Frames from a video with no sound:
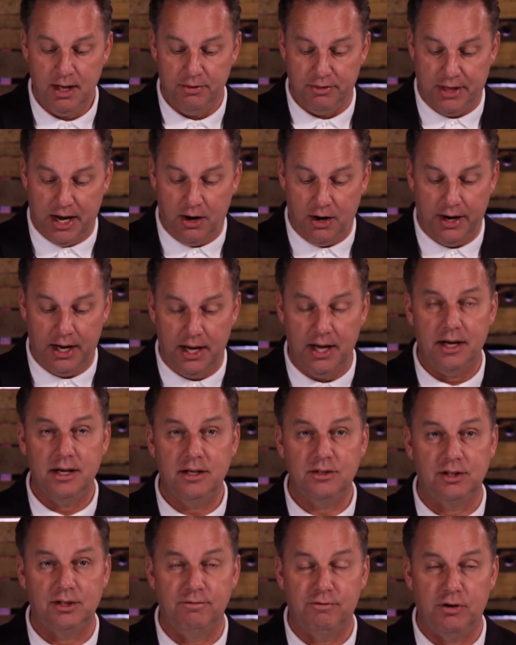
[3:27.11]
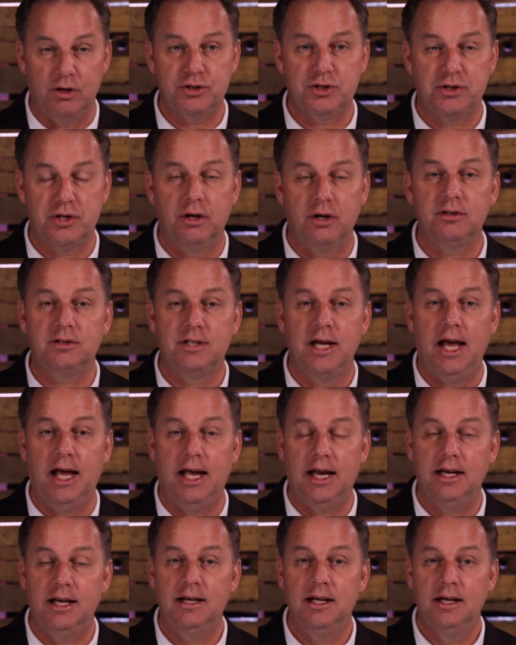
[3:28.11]
There is, in verse
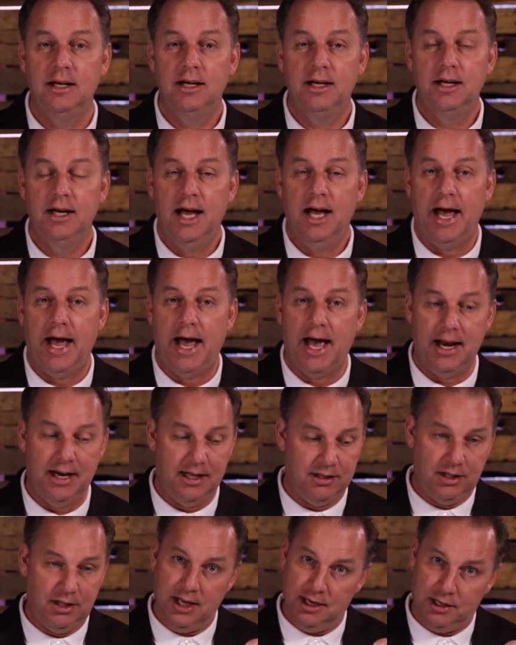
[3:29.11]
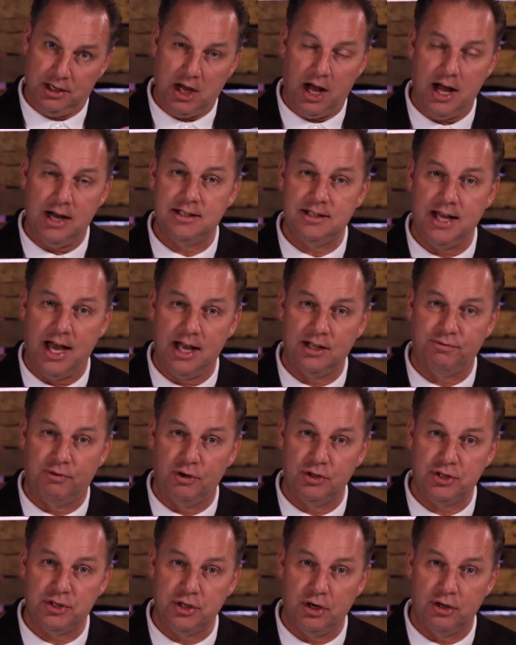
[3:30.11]
13, and in context,
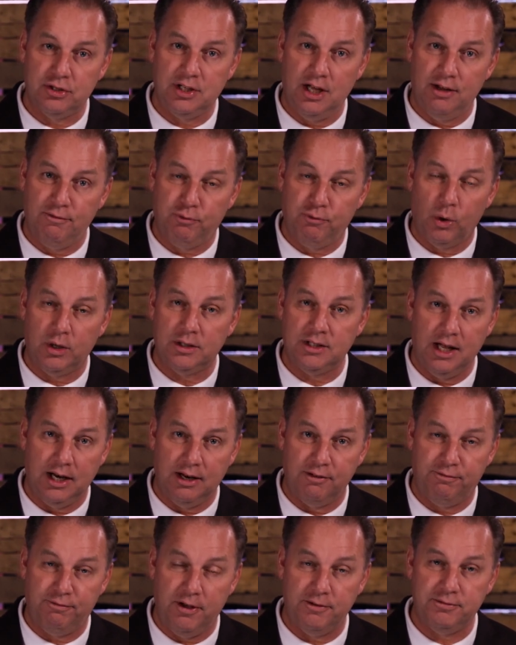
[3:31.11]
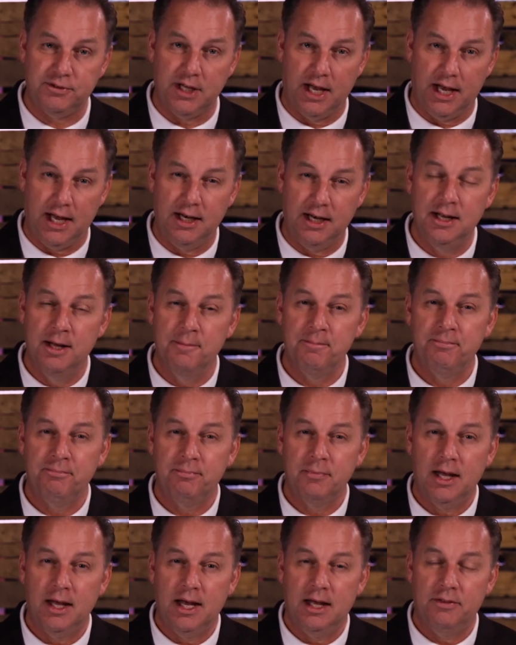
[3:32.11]
verse 13, 14, and 15,
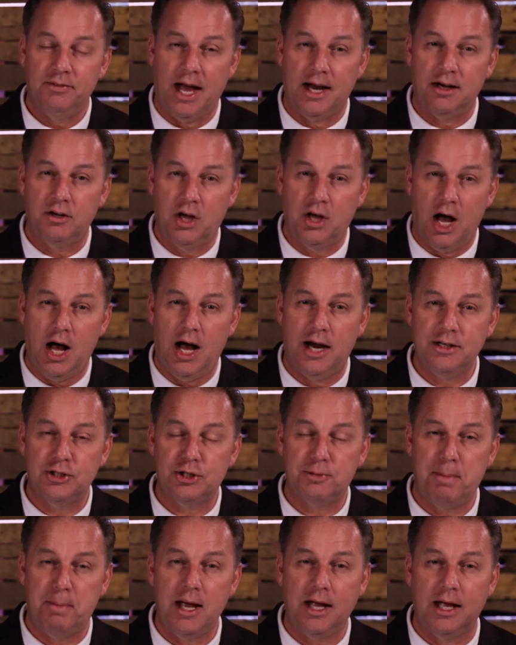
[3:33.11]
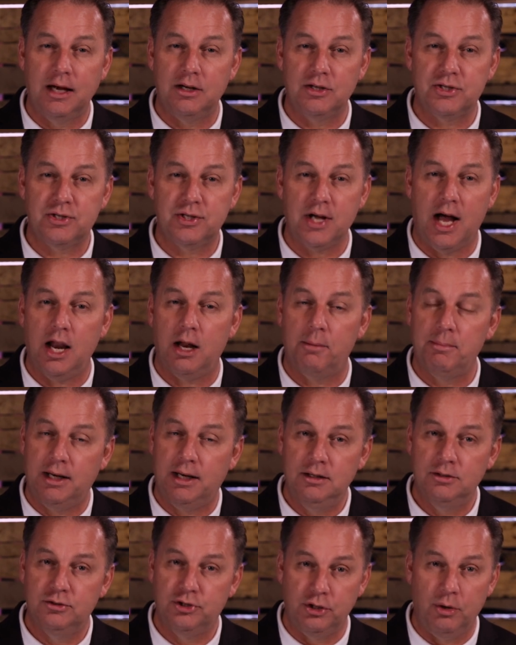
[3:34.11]
that God is speaking to
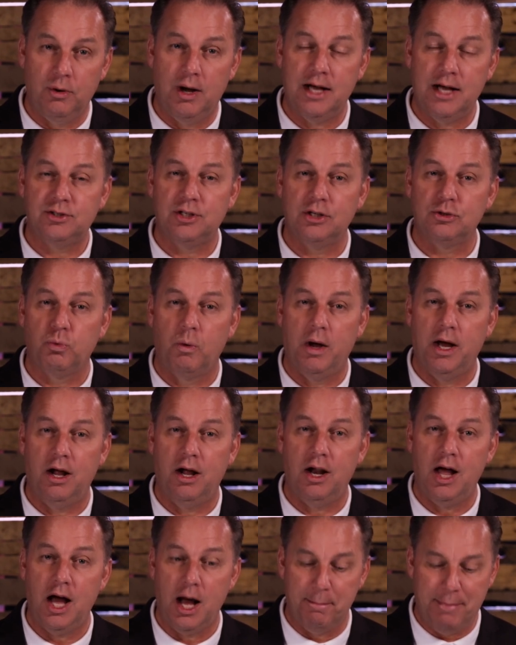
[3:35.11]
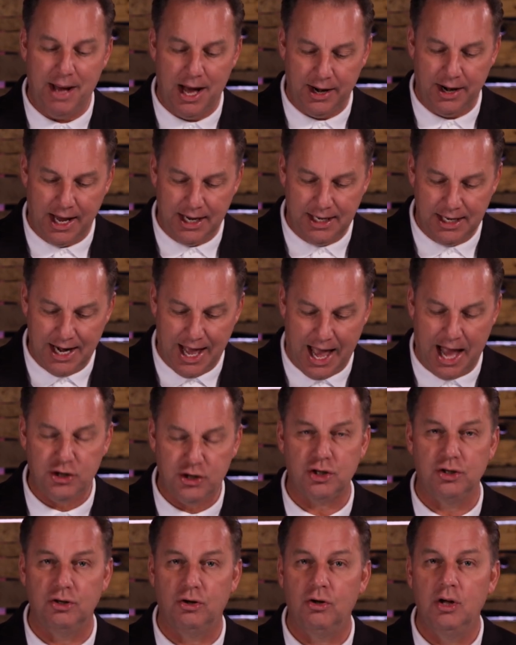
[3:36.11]
Solomon, to us as well, about a
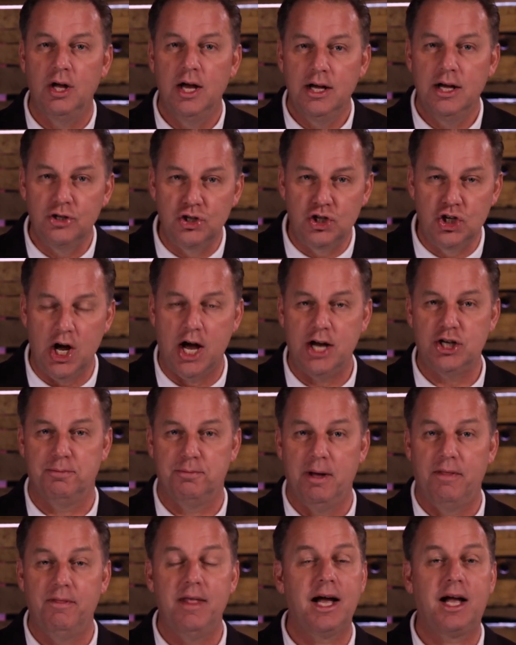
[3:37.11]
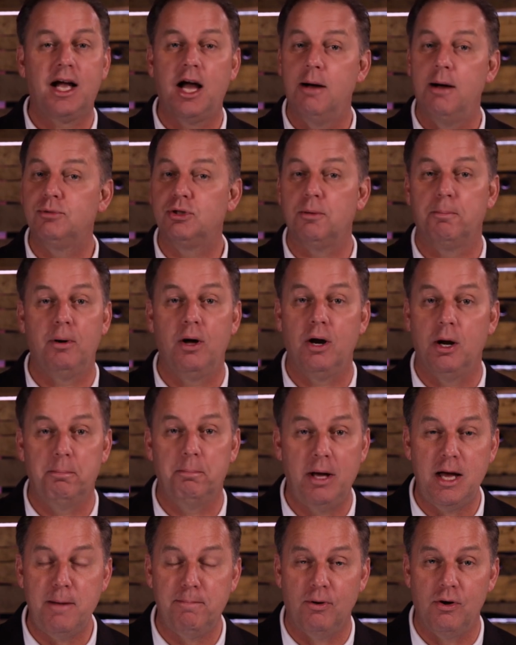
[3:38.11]
national judgment that comes upon a
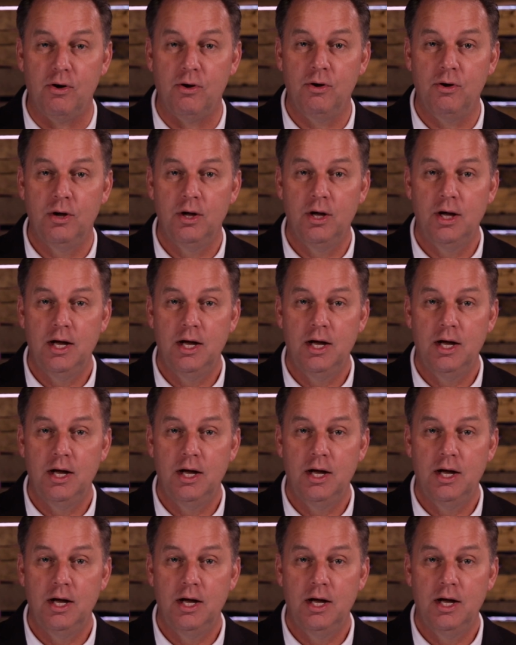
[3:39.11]
people